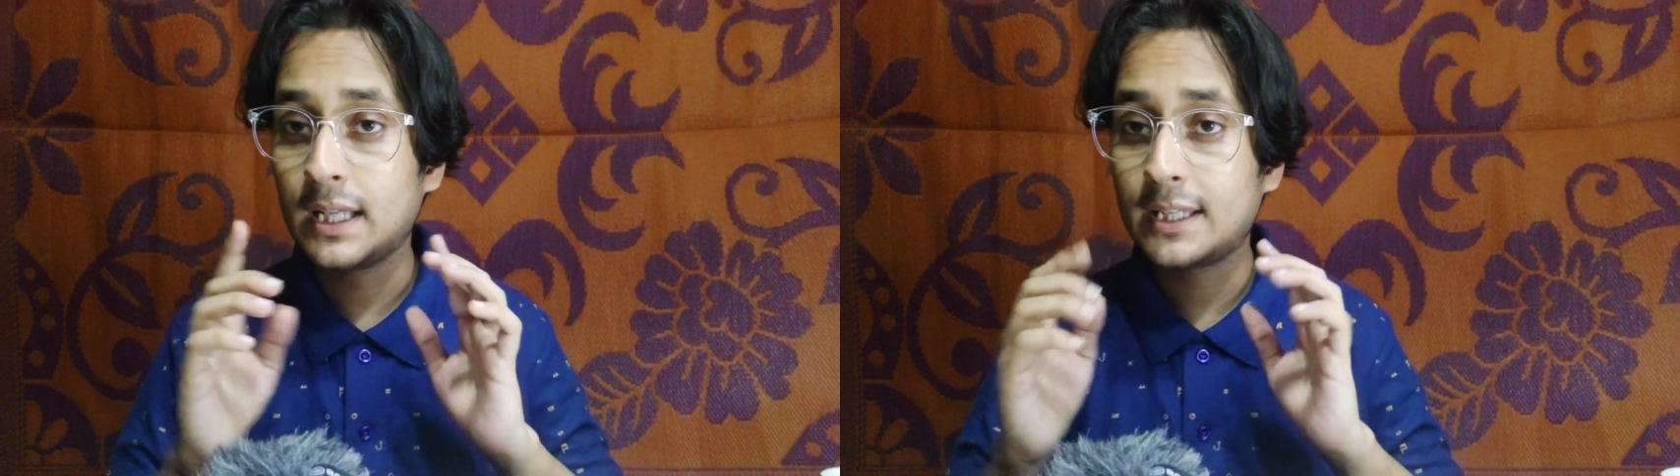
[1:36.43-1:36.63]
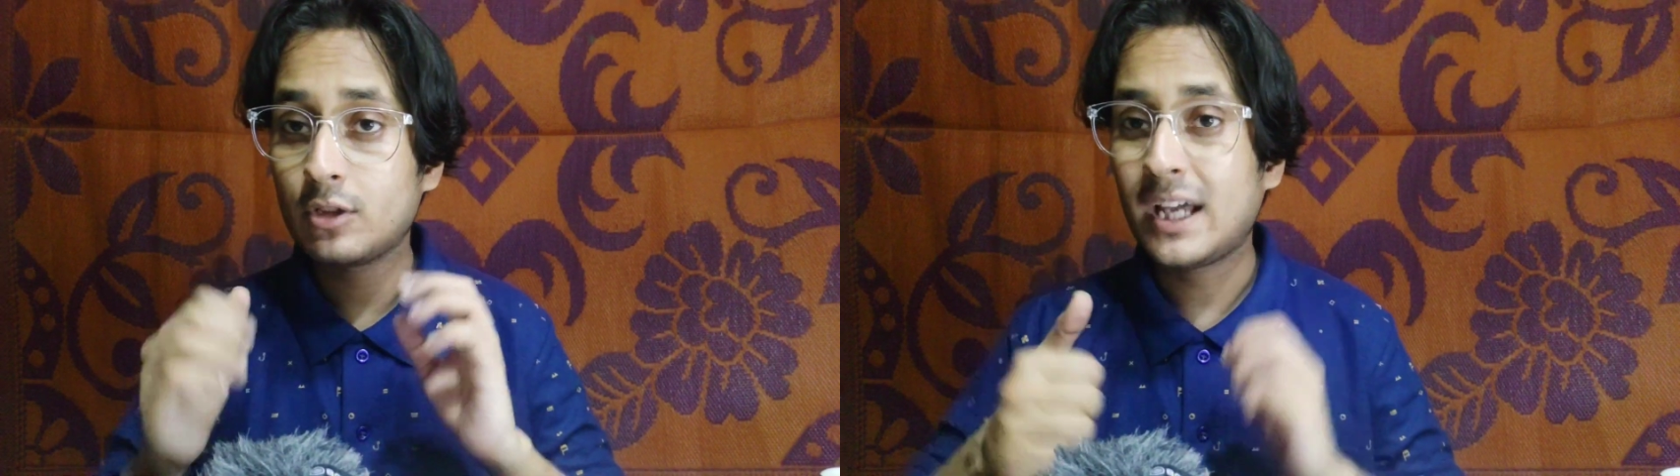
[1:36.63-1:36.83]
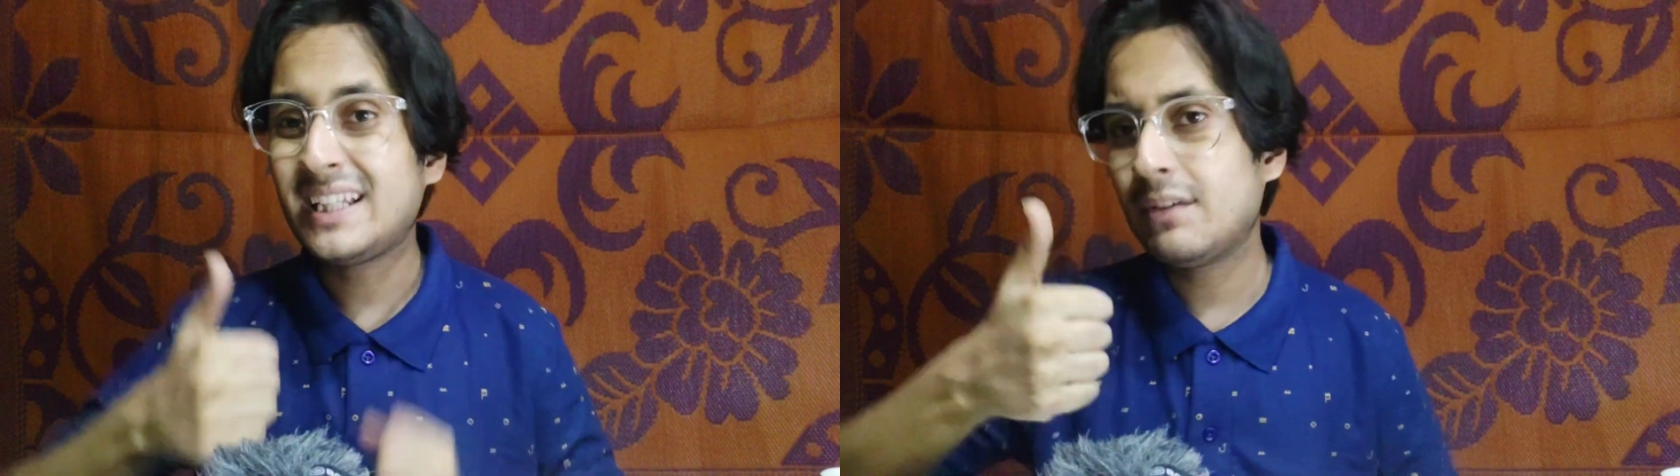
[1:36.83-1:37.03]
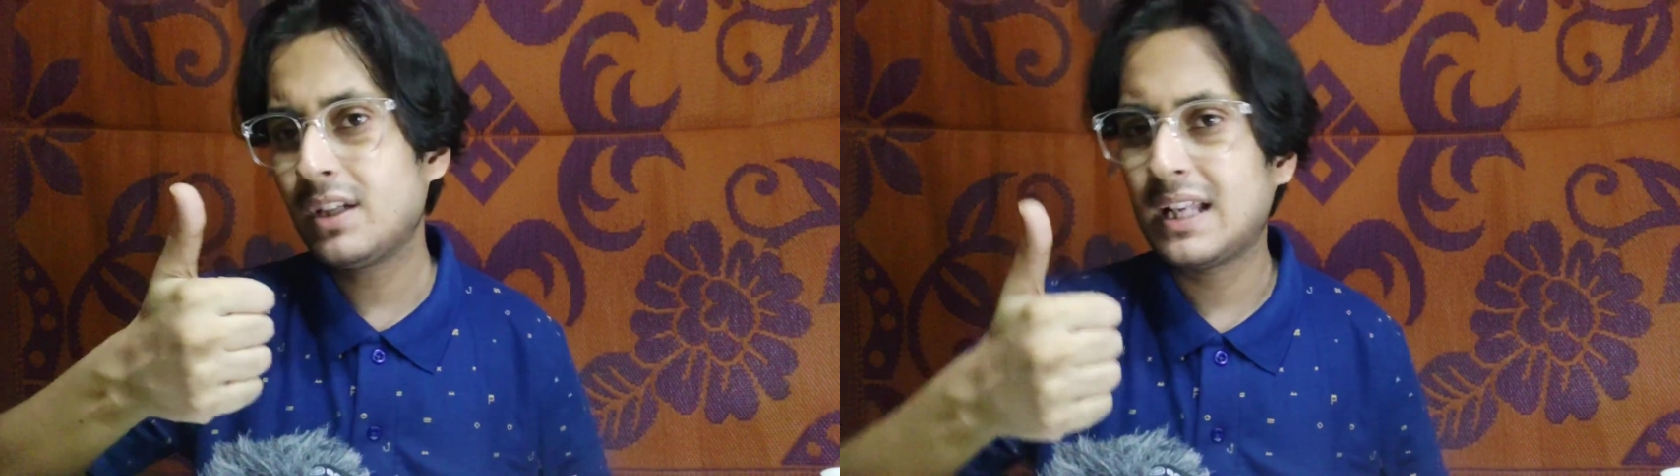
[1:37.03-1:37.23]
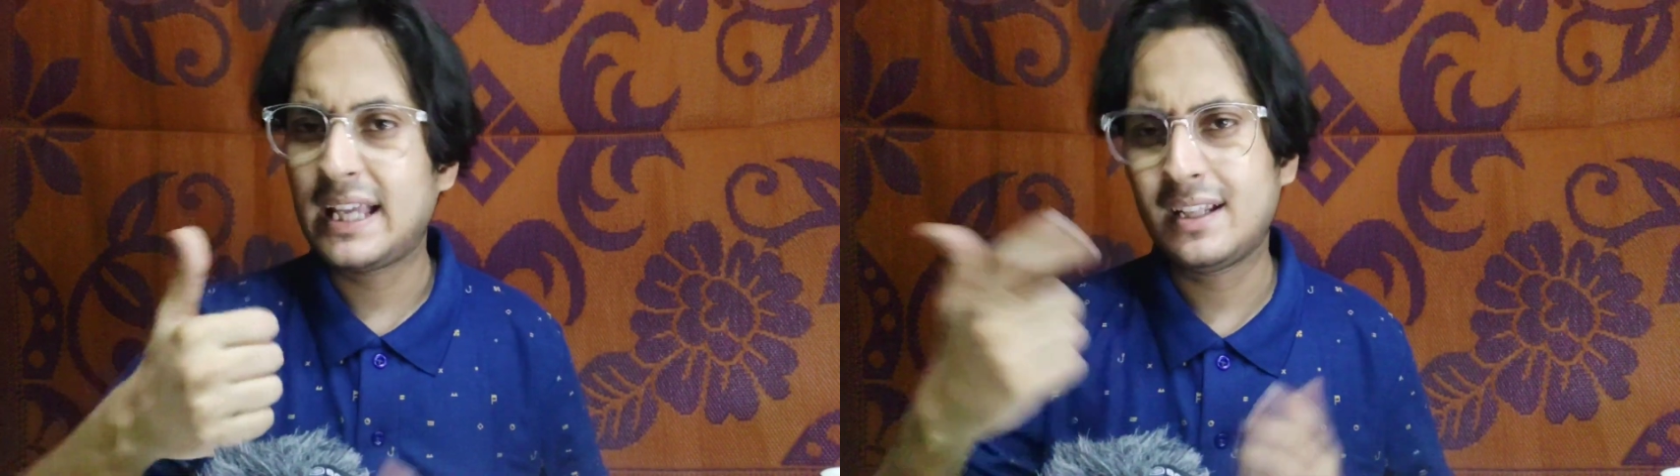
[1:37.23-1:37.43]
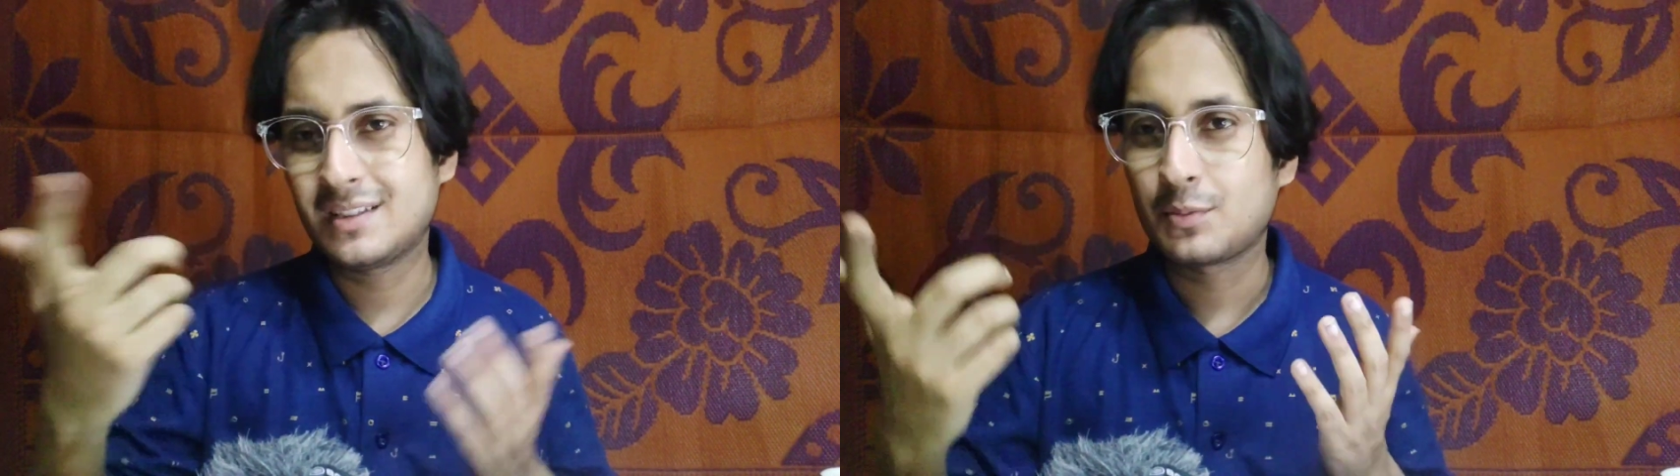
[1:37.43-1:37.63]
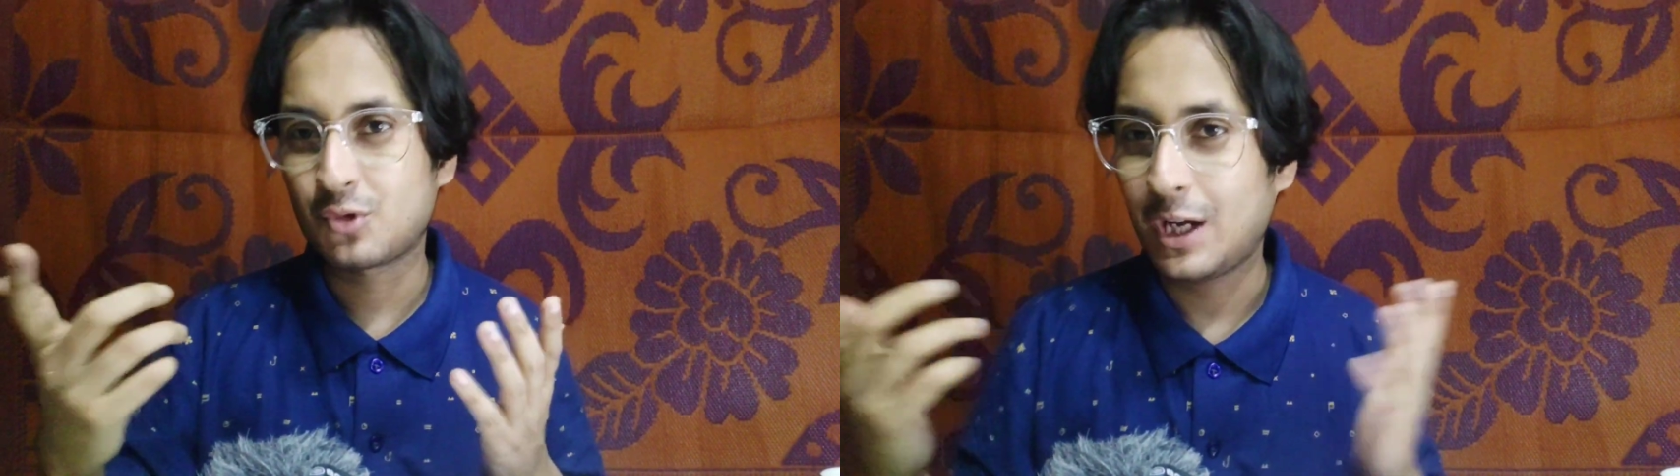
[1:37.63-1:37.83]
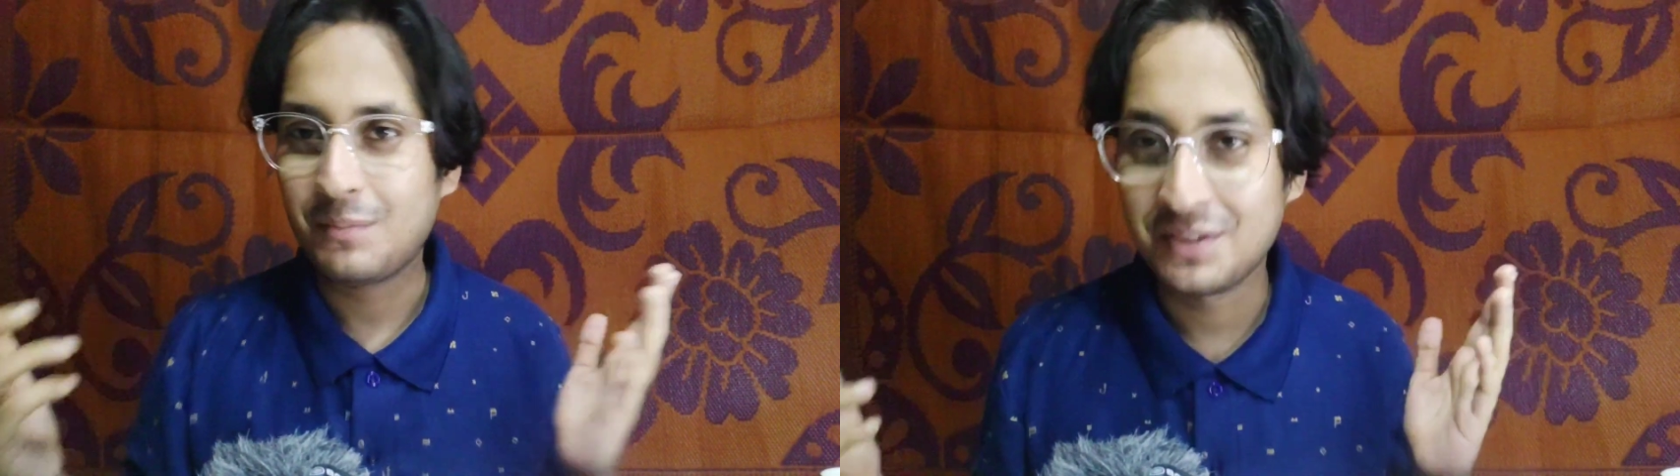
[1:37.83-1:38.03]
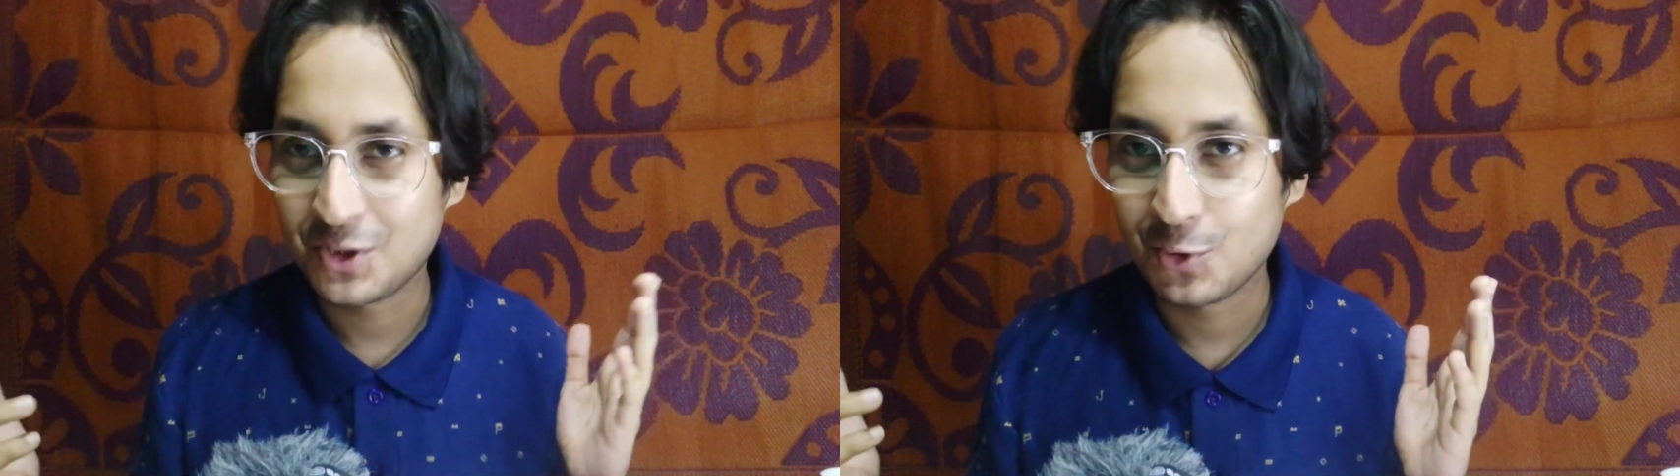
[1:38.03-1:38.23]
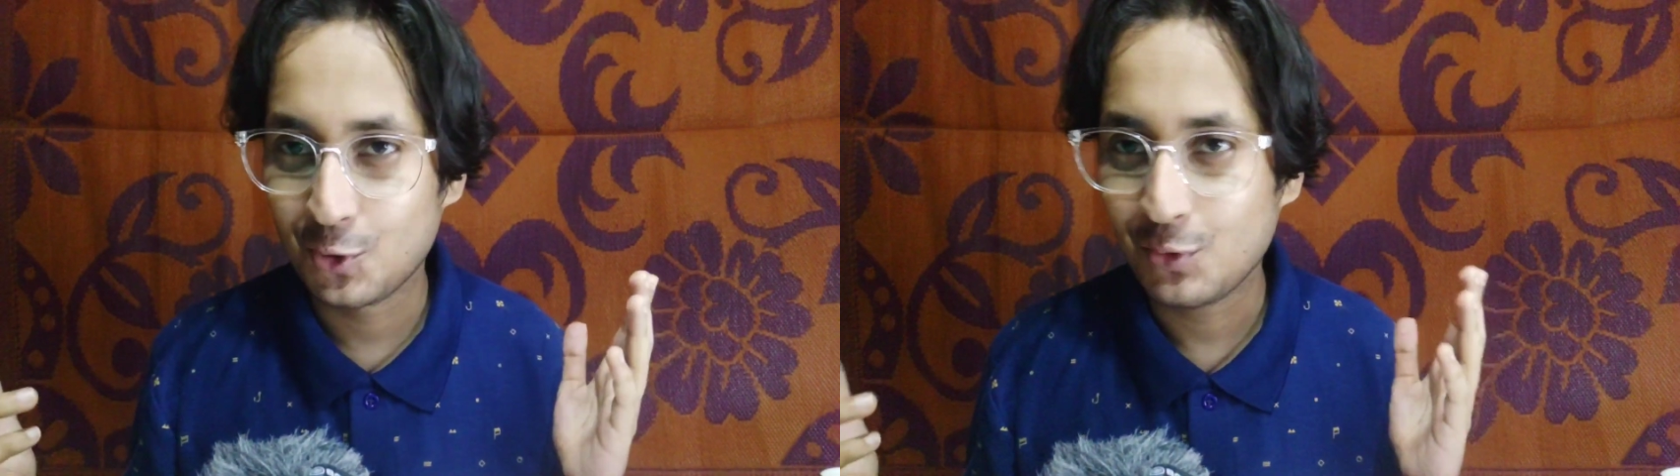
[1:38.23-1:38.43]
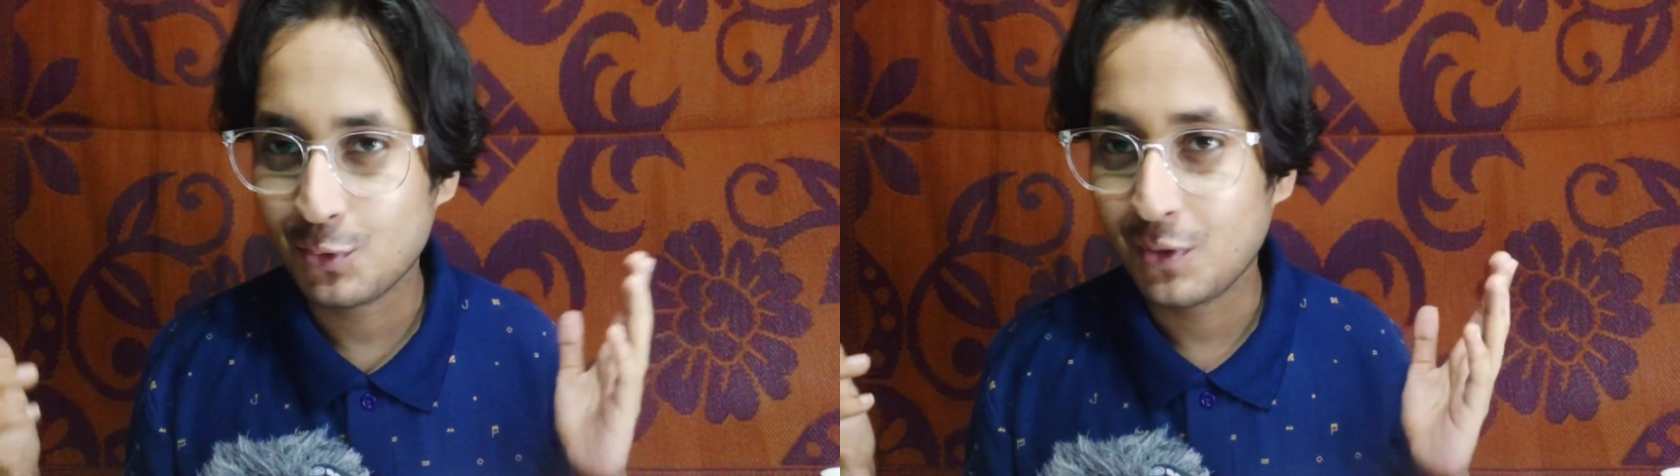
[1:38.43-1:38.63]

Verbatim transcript: like you know and give it a like and subscribe you know